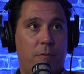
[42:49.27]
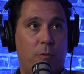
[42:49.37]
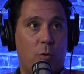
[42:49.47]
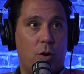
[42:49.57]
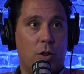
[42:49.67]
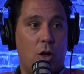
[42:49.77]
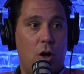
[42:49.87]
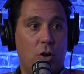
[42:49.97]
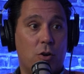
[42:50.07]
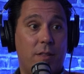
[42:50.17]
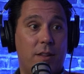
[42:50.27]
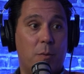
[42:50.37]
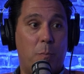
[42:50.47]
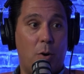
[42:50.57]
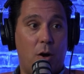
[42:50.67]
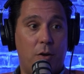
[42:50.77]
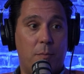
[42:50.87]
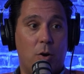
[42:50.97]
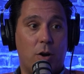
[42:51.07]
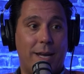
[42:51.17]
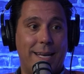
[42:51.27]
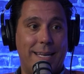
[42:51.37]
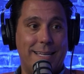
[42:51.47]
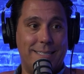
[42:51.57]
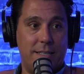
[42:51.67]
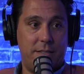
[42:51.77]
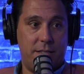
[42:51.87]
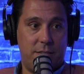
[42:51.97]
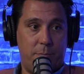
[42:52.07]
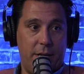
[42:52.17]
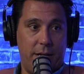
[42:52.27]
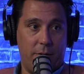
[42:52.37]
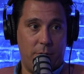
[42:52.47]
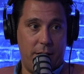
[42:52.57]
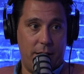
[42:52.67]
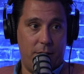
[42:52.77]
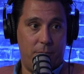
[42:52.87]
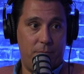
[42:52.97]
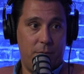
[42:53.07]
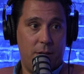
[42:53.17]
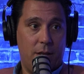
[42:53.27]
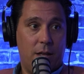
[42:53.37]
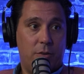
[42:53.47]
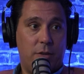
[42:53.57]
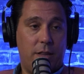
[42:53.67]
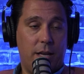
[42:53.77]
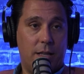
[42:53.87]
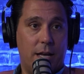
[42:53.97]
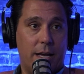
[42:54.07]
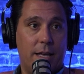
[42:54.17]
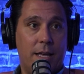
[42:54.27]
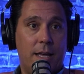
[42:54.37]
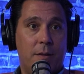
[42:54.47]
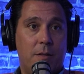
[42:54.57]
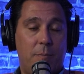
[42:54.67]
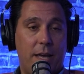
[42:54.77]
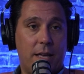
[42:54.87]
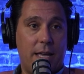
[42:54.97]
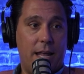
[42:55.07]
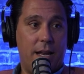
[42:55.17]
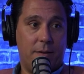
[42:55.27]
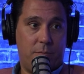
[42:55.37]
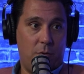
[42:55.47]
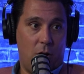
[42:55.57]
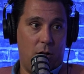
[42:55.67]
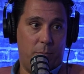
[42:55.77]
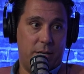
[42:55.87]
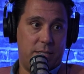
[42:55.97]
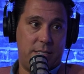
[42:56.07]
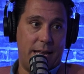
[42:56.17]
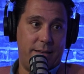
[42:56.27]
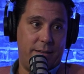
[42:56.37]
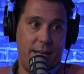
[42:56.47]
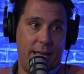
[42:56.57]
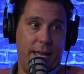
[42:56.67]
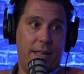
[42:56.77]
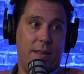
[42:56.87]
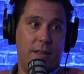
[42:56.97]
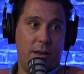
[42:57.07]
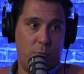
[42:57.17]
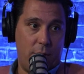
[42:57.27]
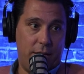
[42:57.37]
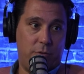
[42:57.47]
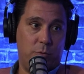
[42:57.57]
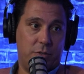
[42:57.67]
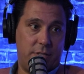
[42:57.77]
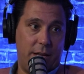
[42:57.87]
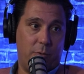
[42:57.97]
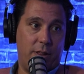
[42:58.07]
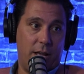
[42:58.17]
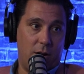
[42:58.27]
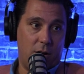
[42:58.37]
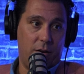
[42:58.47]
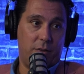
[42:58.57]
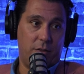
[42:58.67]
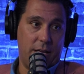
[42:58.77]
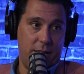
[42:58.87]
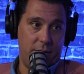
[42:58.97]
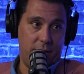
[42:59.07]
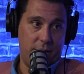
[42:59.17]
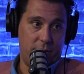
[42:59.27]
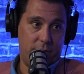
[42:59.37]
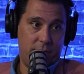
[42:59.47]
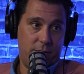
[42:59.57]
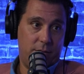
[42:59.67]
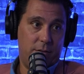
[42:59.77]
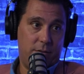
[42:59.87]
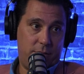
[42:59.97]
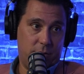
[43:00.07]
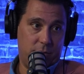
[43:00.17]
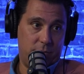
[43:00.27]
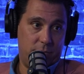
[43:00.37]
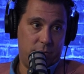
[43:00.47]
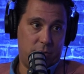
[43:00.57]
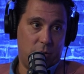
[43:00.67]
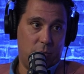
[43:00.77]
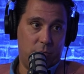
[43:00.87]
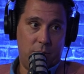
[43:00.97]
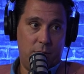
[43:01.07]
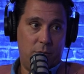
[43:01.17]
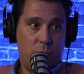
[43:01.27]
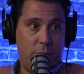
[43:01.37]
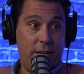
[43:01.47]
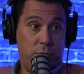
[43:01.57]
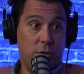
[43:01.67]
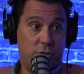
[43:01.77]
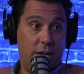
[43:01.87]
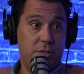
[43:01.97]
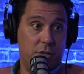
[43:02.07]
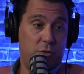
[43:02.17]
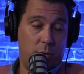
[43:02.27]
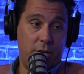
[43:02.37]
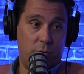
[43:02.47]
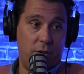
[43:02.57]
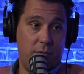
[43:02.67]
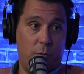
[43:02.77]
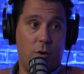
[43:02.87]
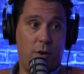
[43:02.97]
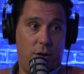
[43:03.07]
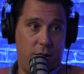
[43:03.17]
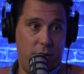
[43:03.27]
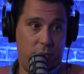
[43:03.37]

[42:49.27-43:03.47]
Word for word: for longer than the bond market is anticipating right now. So I think like the Bank of Canada all but said today that rates will stay where they are until the end of the year. So so rates will change in 2024, not in